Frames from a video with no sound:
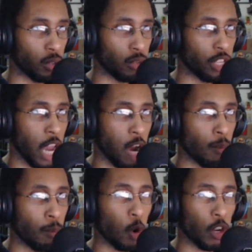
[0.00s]
because like you
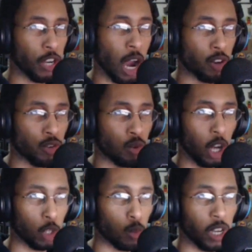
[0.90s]
see how
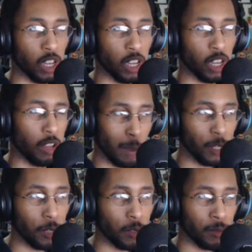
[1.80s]
Mogadon draws Rei Ayanami.